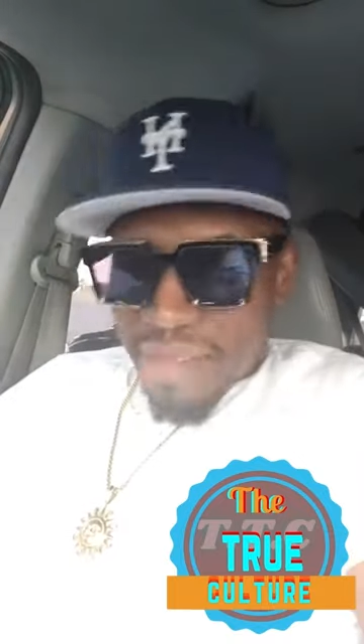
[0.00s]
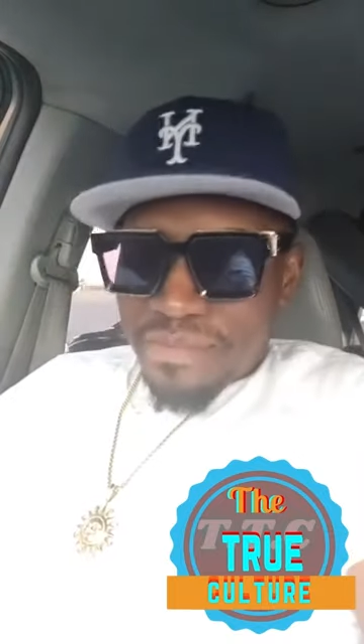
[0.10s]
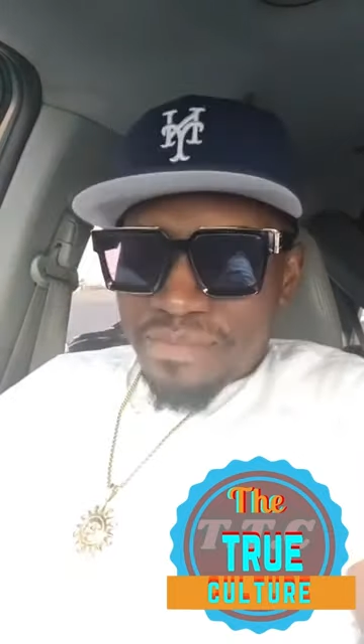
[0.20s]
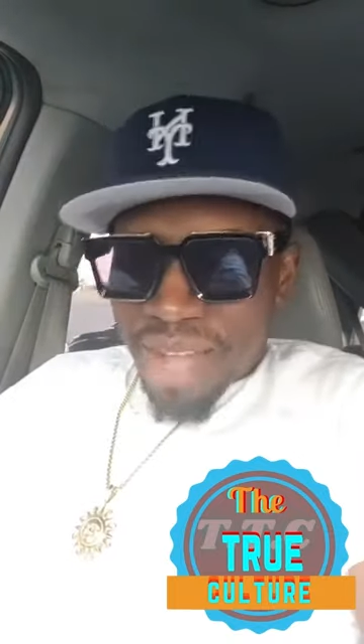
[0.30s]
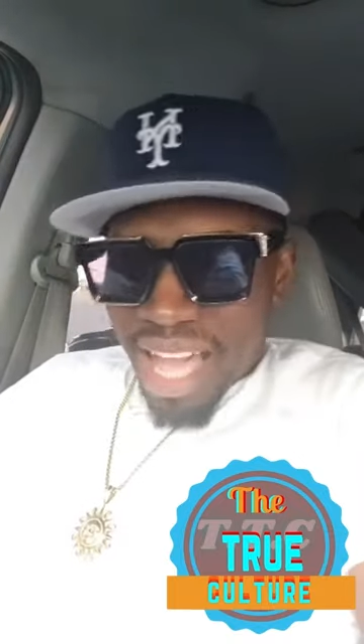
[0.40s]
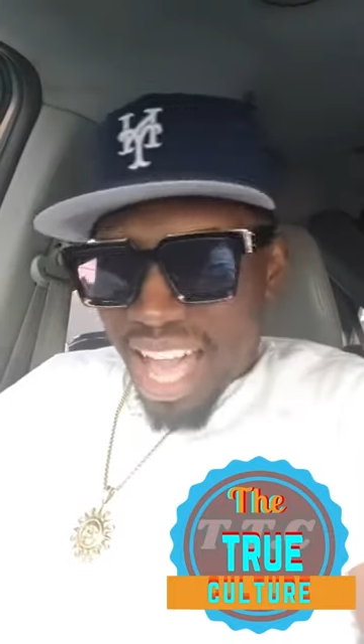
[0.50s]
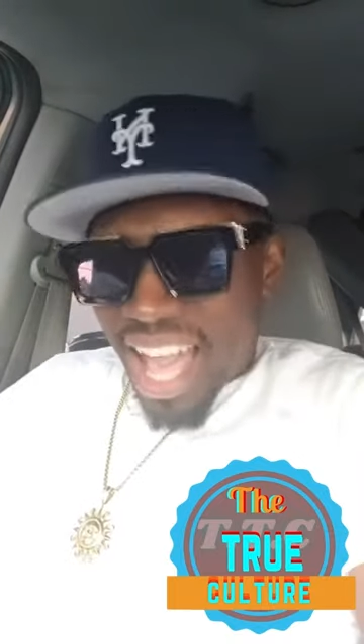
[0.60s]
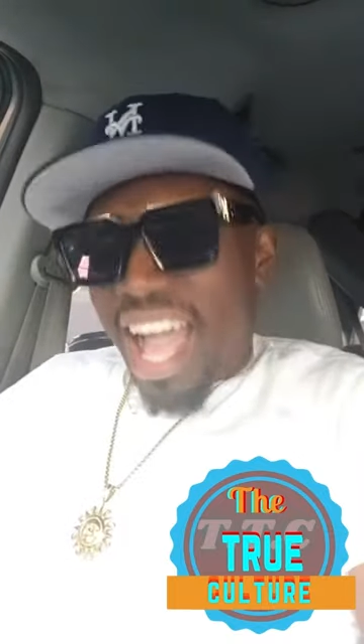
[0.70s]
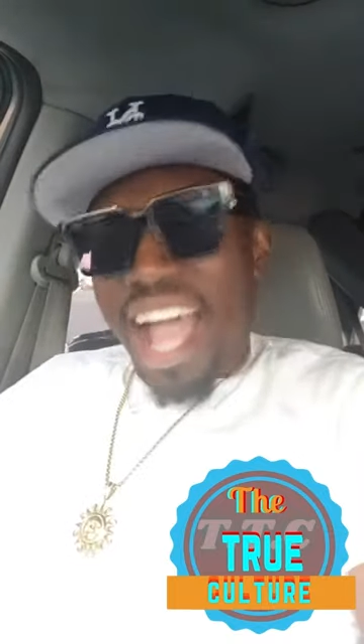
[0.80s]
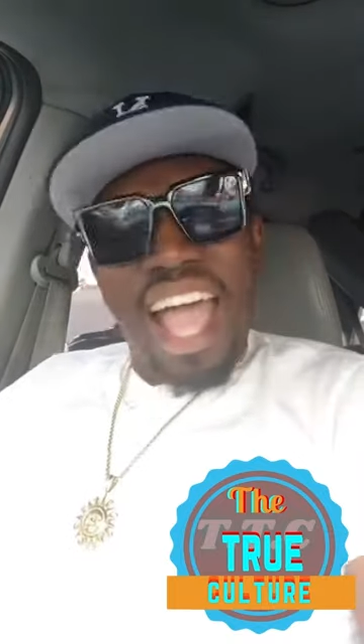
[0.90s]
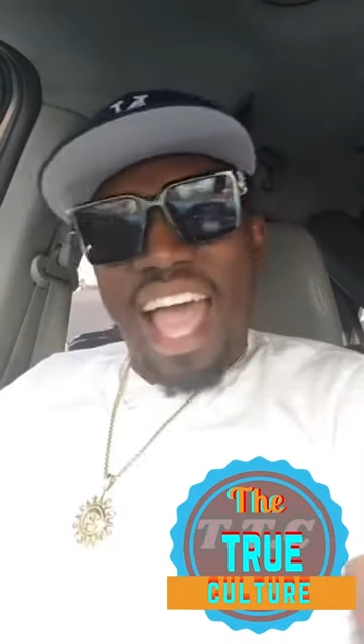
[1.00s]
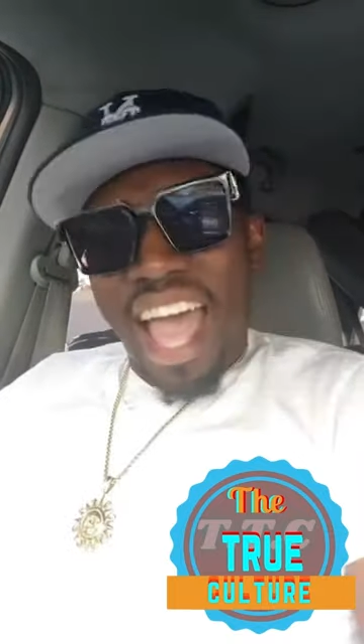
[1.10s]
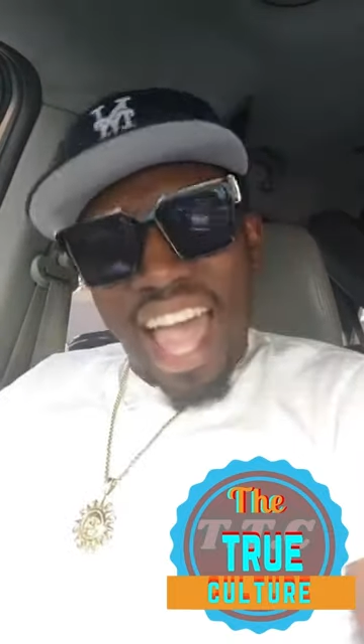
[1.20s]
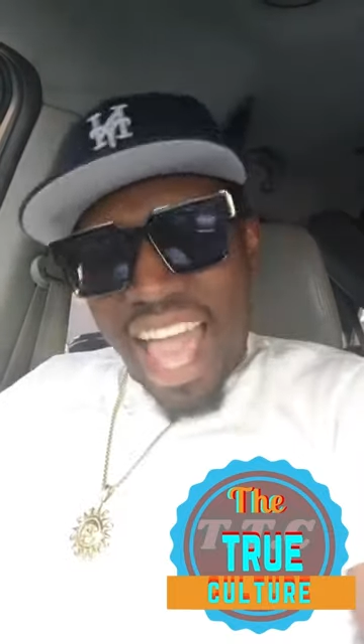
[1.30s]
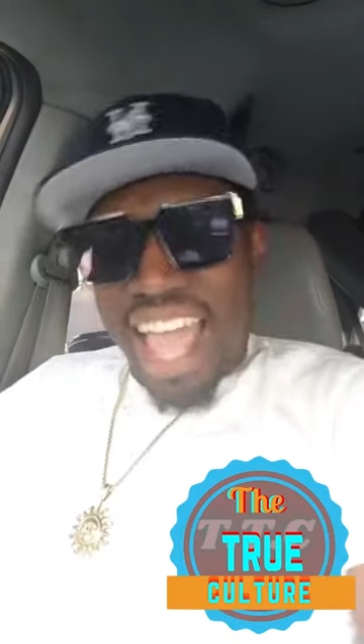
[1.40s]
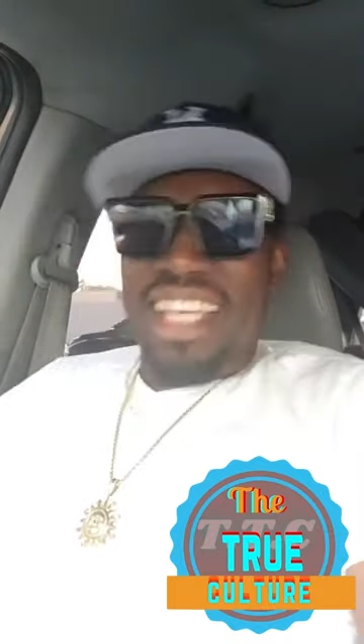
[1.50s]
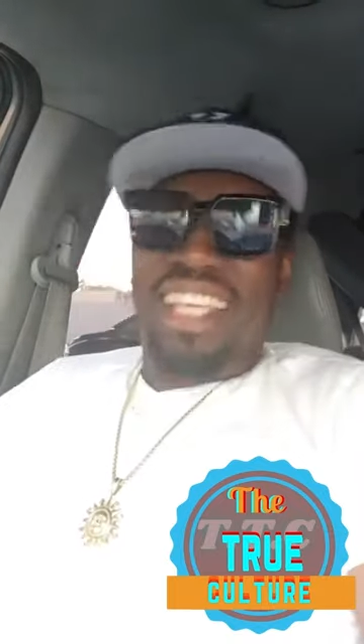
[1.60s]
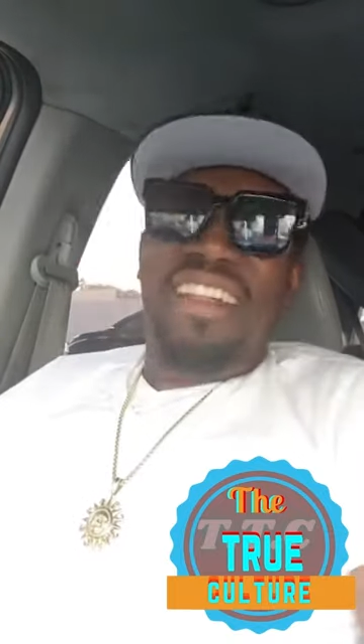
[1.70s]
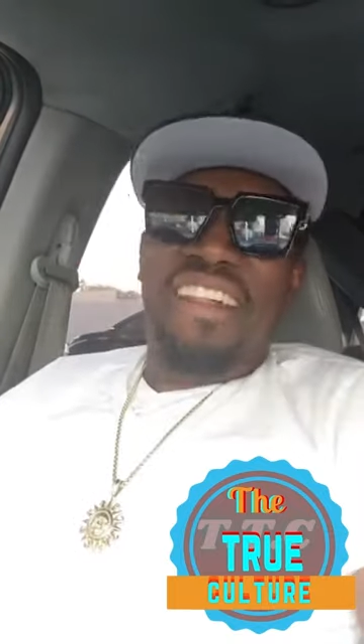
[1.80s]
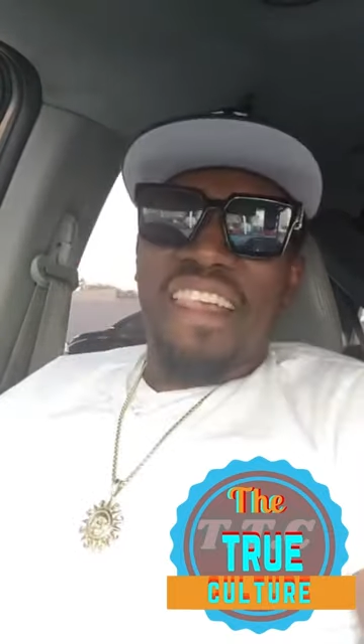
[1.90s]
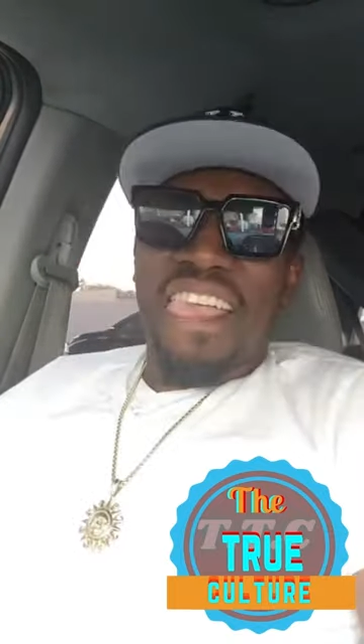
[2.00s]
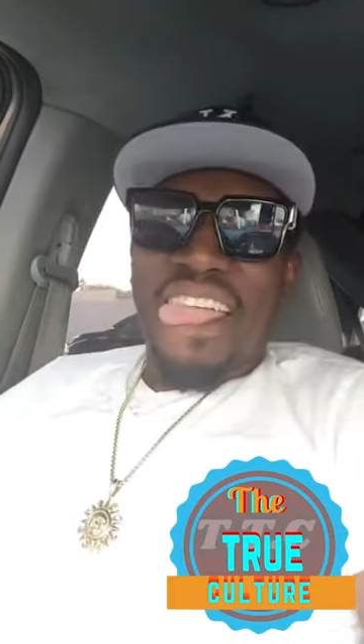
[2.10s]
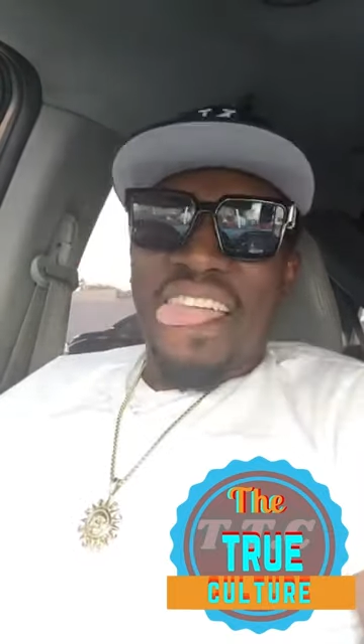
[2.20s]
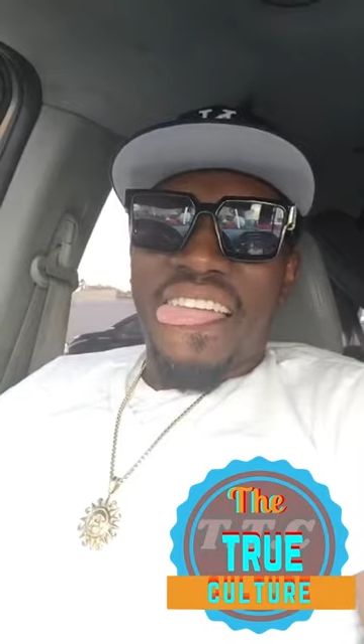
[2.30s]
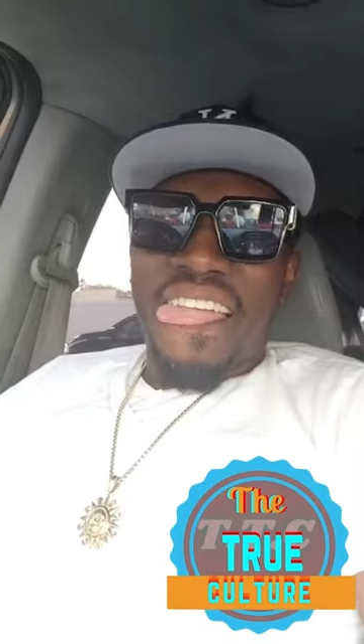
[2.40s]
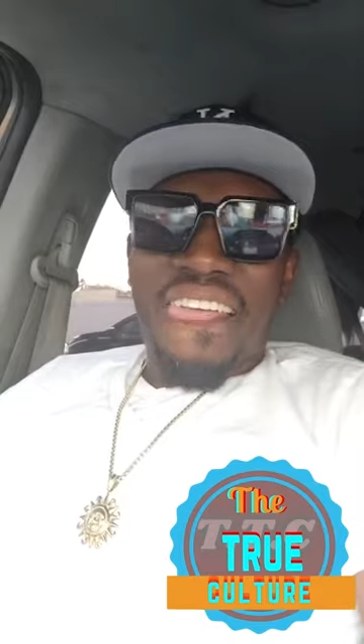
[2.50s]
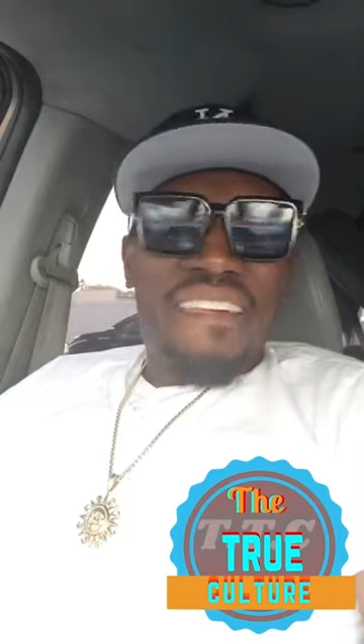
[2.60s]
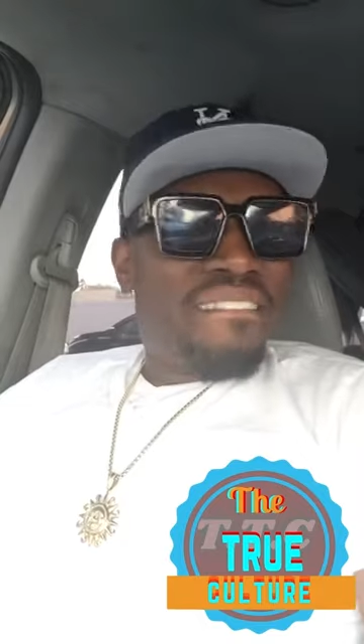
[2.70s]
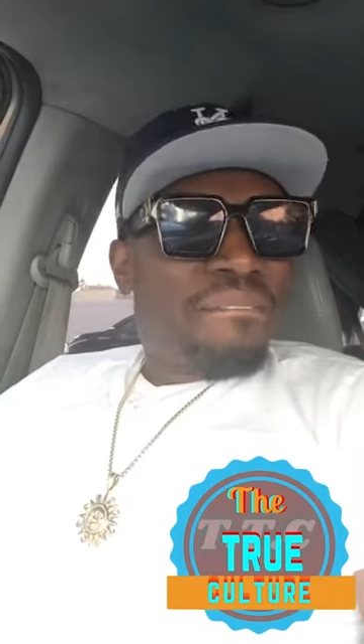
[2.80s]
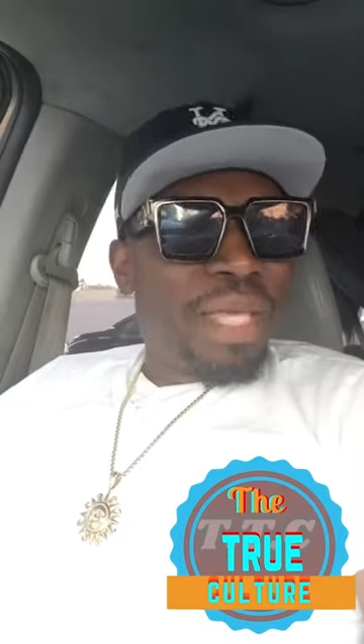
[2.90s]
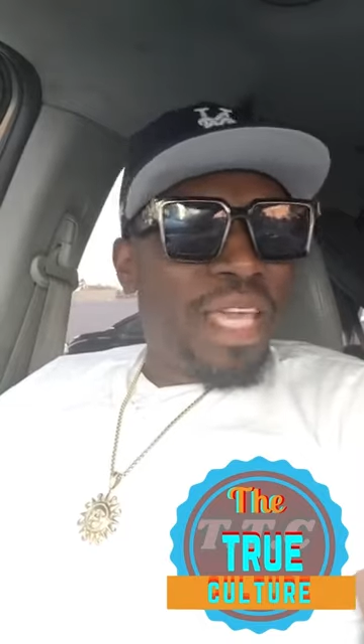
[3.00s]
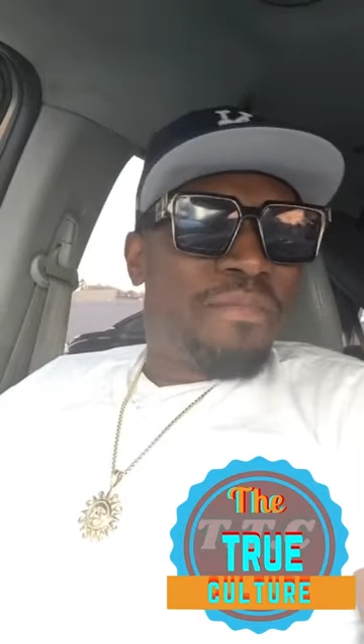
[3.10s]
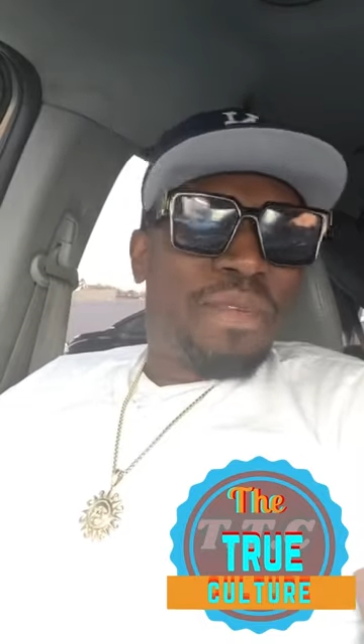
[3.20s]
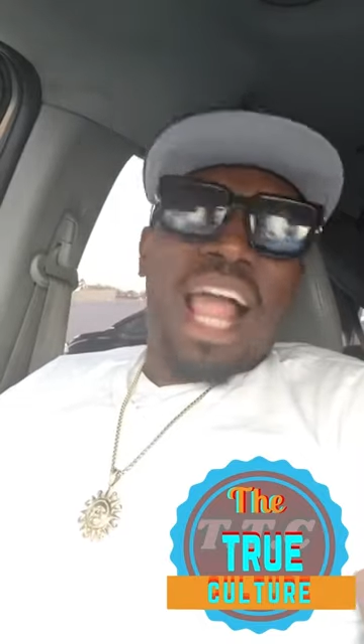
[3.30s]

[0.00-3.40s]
bad. People,